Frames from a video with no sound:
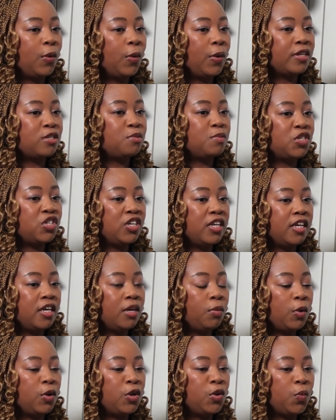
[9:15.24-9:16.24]
especially
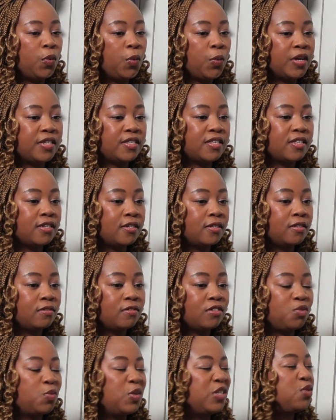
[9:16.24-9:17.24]
when
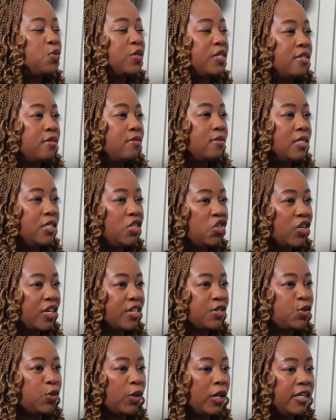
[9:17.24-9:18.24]
she was still teaching
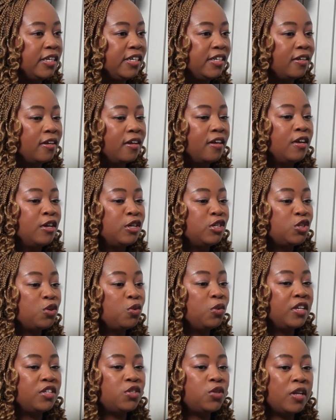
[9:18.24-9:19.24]
us to clean, she
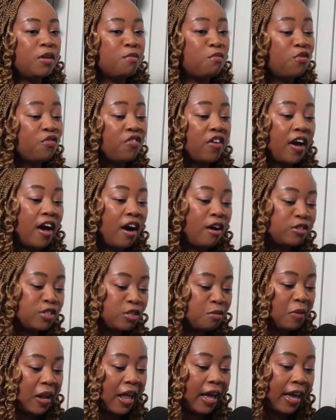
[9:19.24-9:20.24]
would literally move a couch
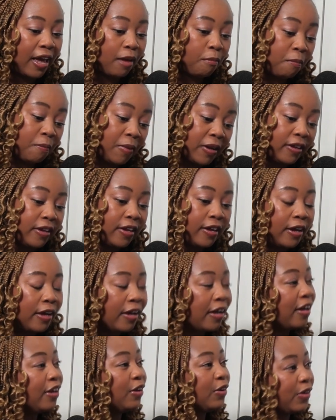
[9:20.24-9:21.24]
and be like, but here,
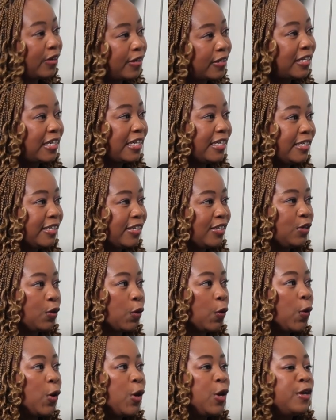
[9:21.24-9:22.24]
you didn't clean, you
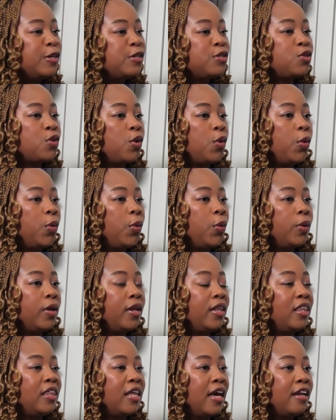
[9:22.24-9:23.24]
know. So
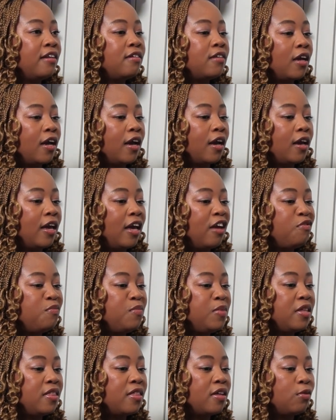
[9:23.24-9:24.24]
that gave
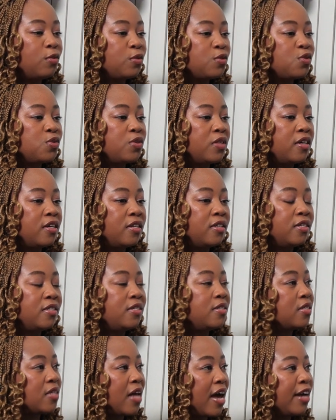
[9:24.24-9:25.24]
me also the
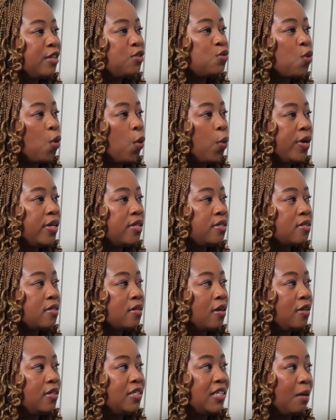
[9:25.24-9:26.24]
desire to always
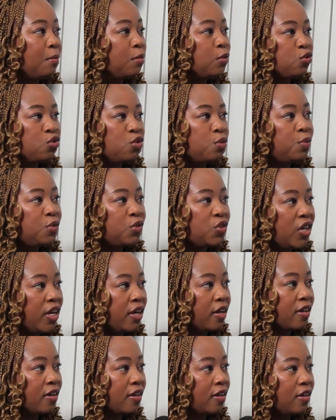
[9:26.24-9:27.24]
double, triple
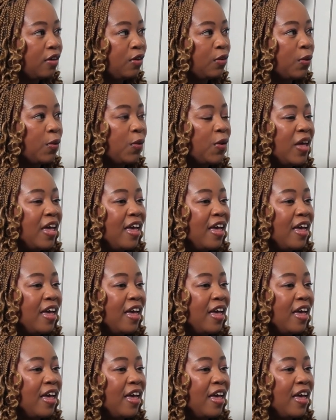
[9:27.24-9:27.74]
check, you know.